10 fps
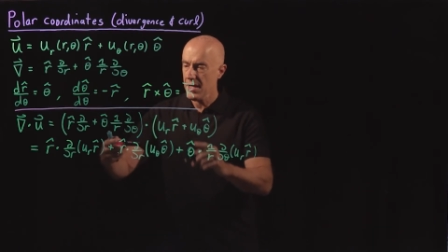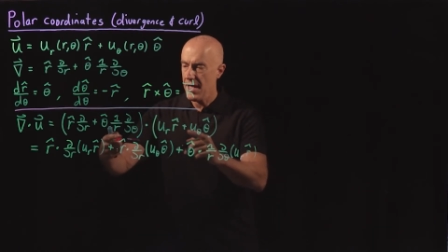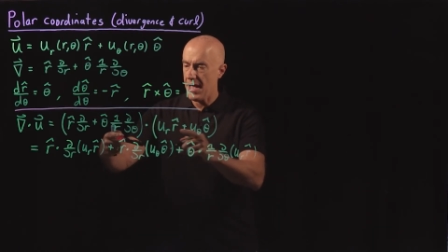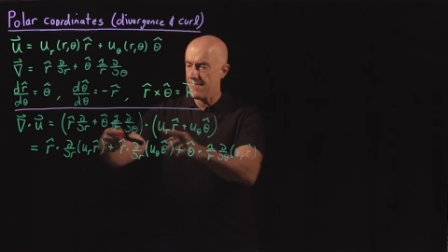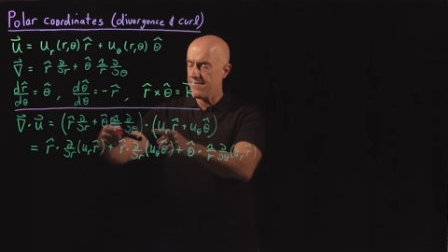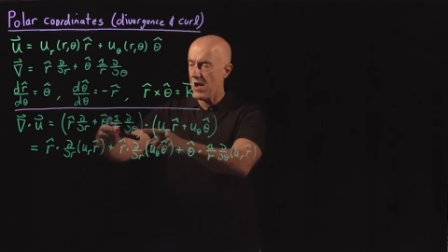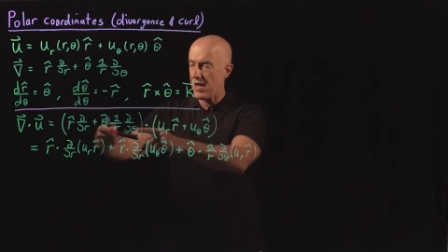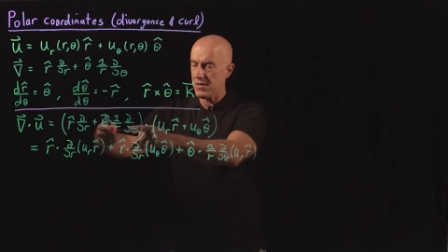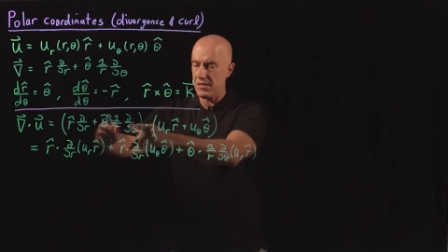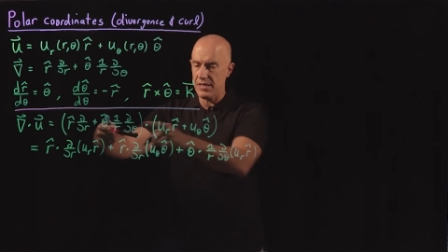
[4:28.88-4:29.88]
And
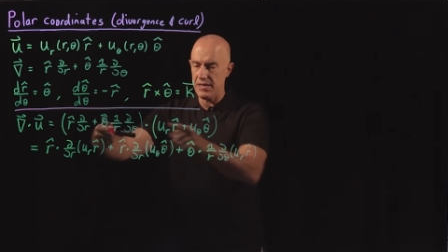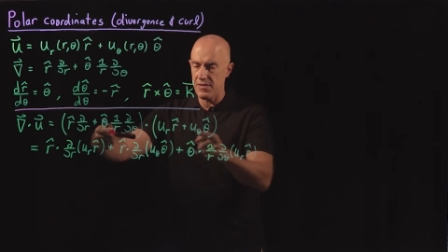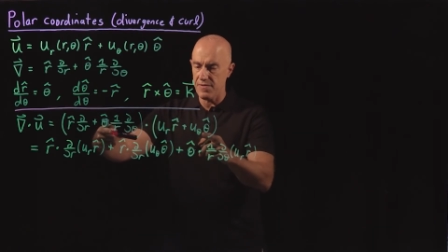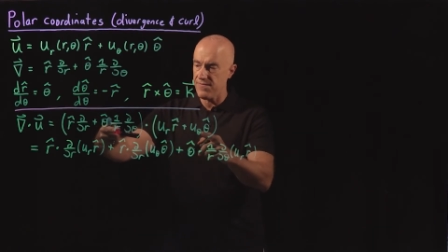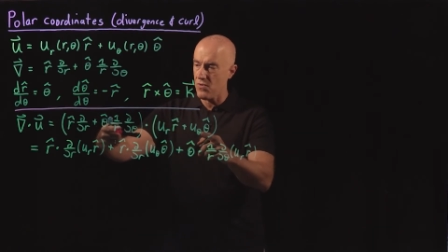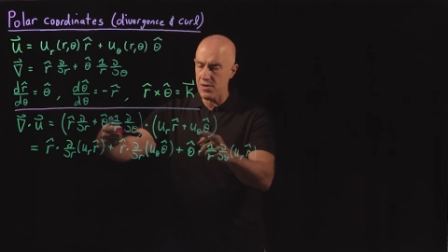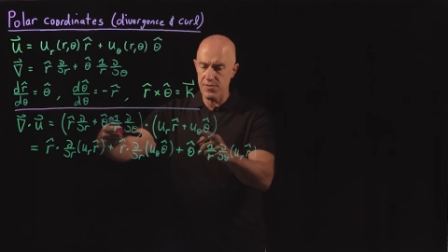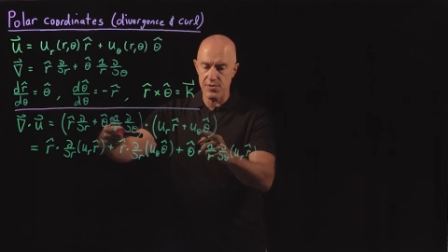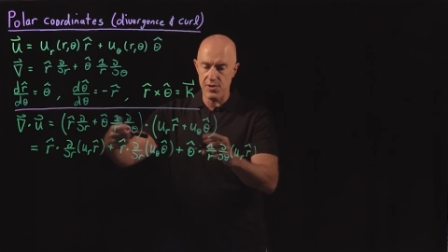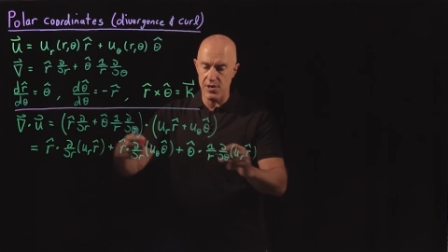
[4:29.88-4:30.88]
finally, the
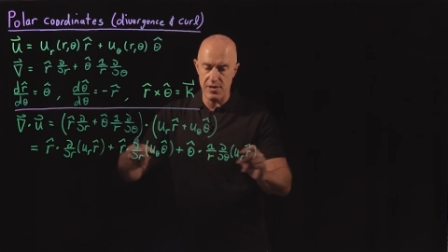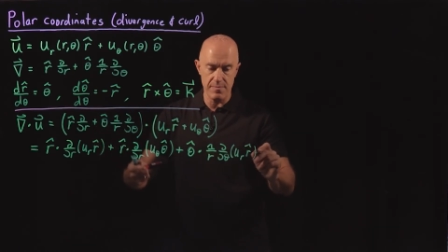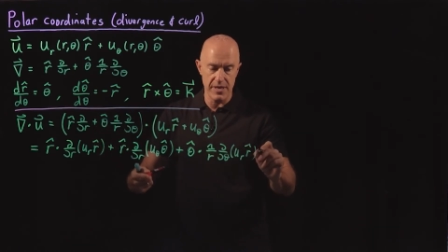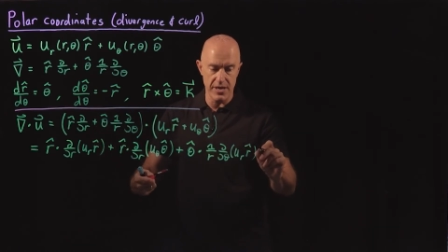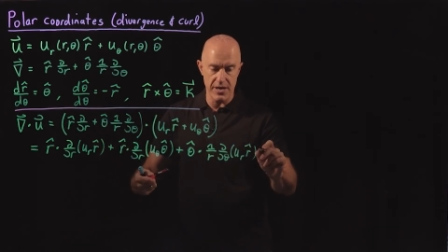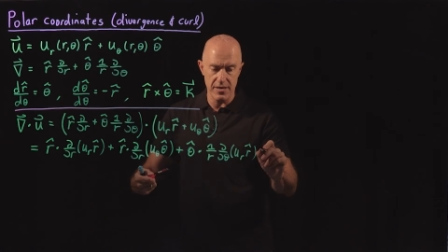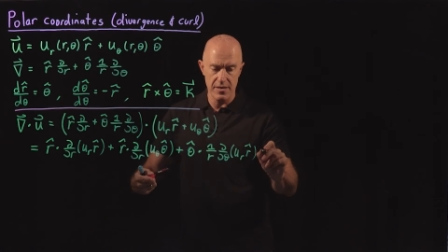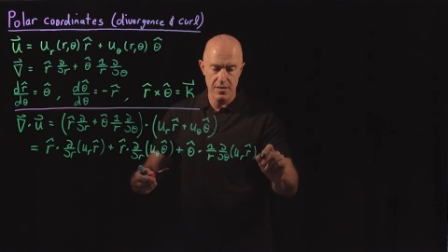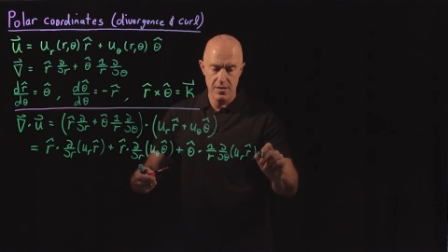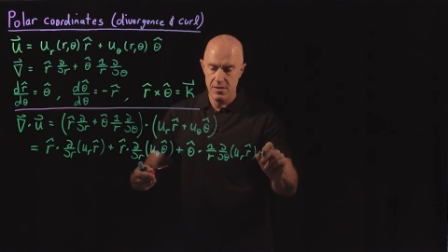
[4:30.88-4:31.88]
fourth term here,
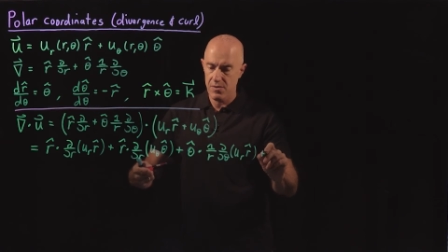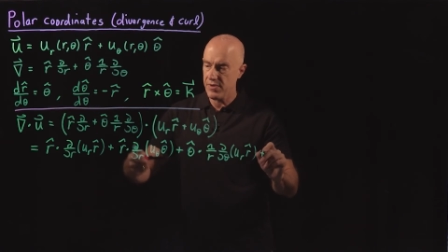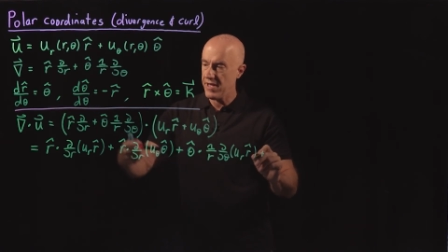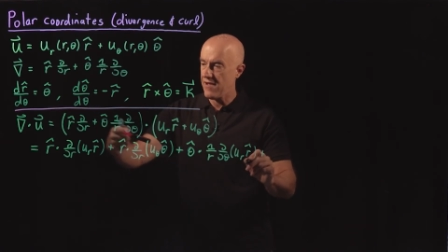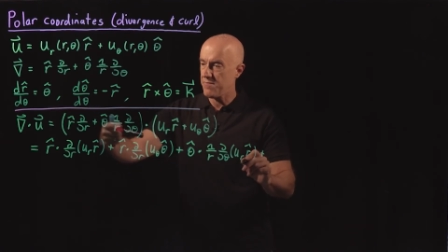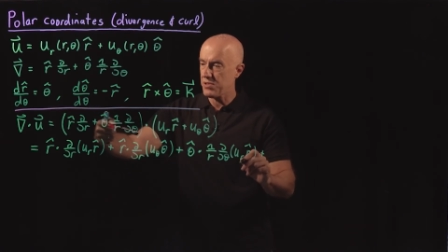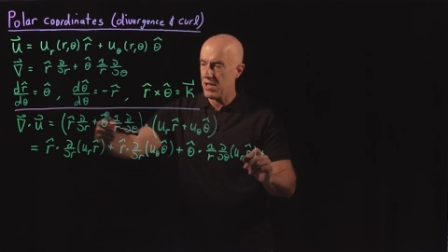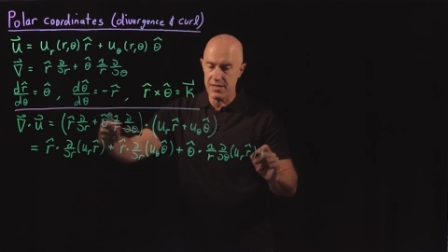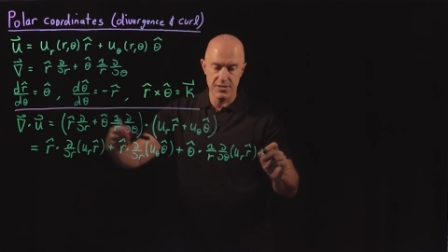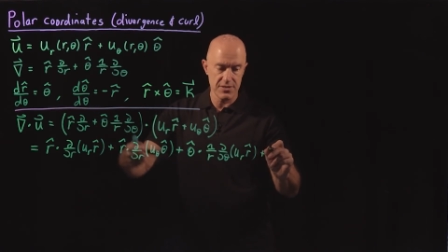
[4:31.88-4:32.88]
we have
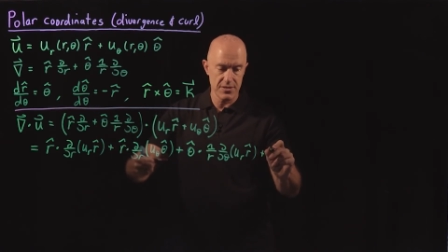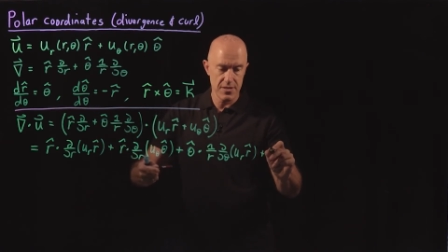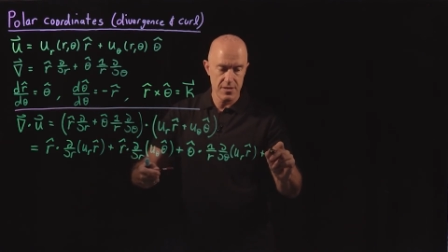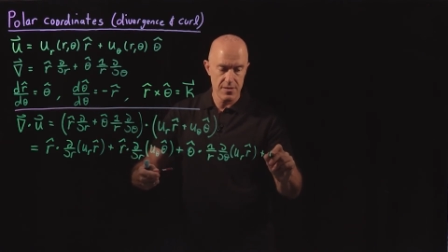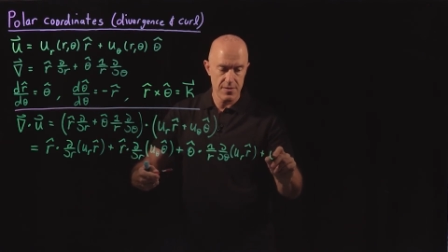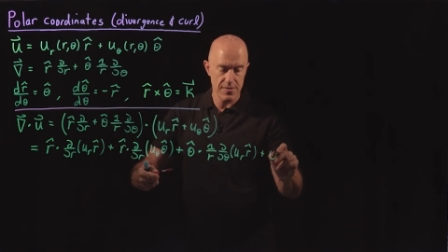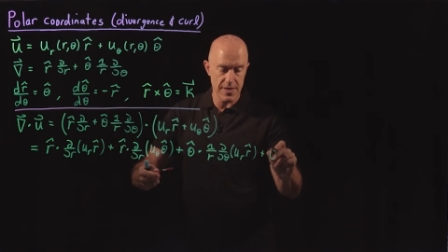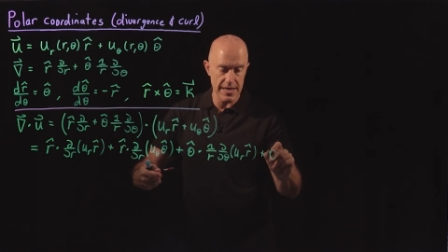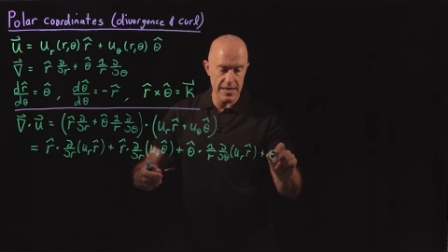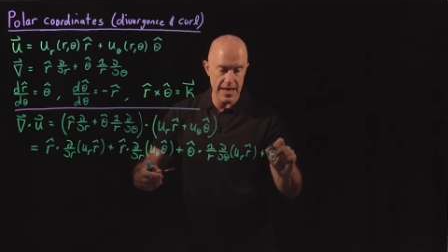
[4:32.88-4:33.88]
plus
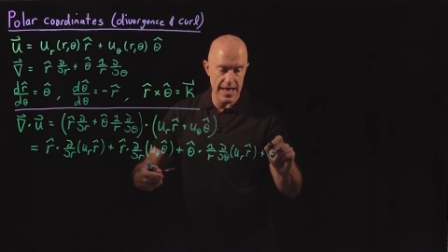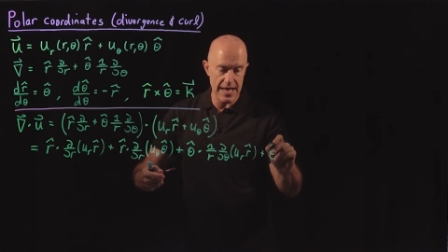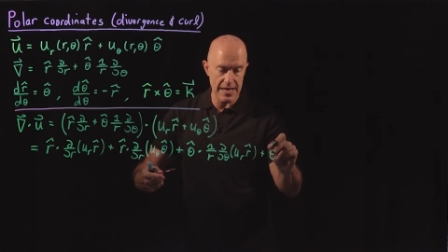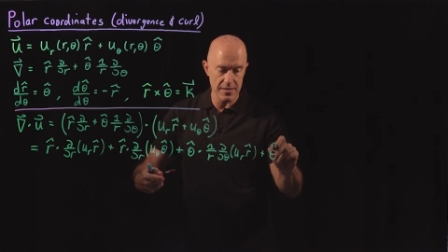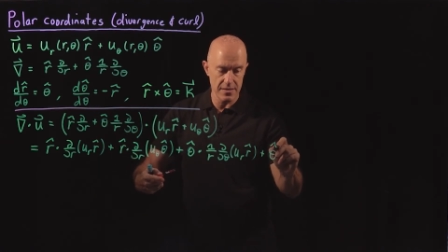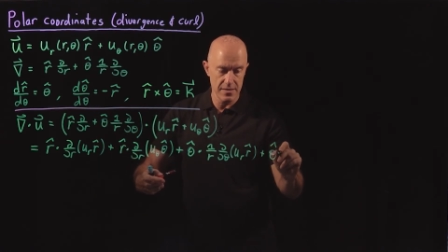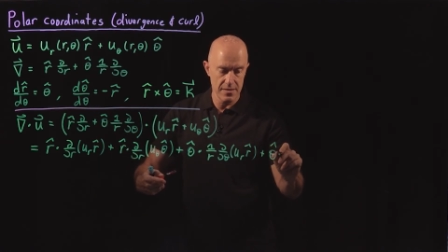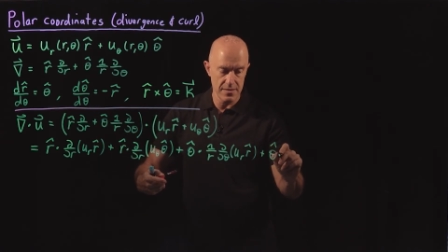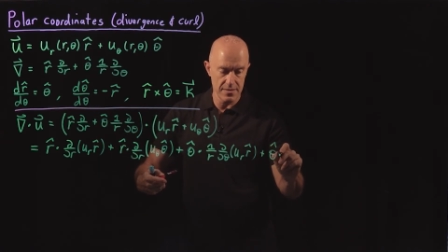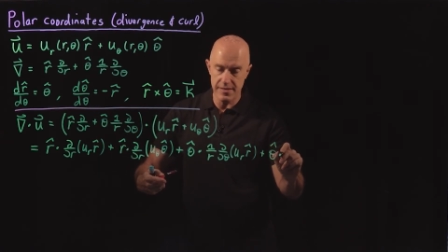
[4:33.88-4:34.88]
theta hat
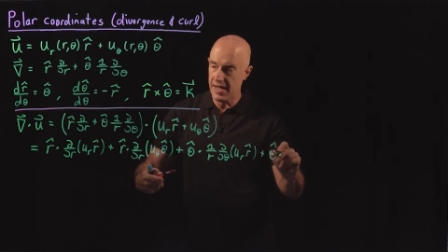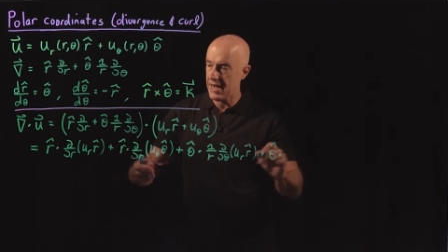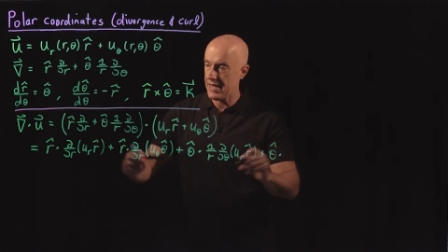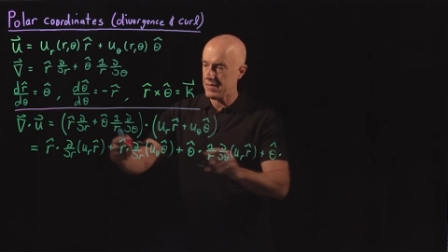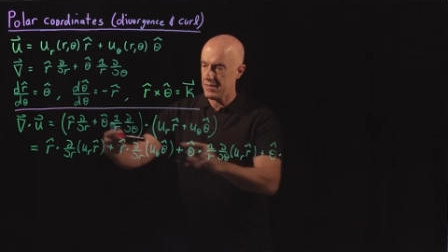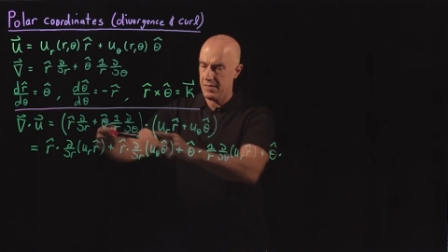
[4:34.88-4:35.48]
dot,